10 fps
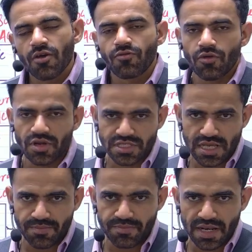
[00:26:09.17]
For
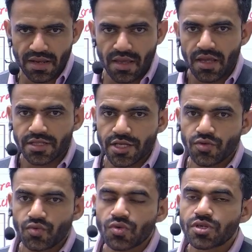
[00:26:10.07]
example, they
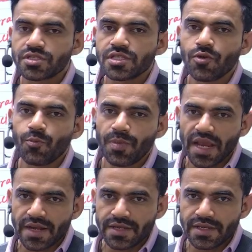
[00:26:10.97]
do not receive
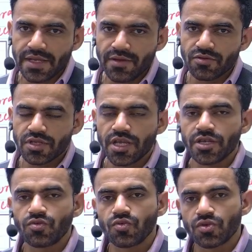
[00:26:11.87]
paid leave, they
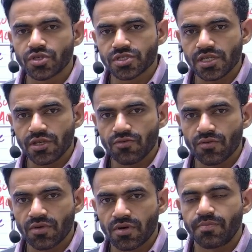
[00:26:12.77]
do not receive
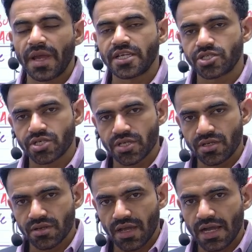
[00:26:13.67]
pension,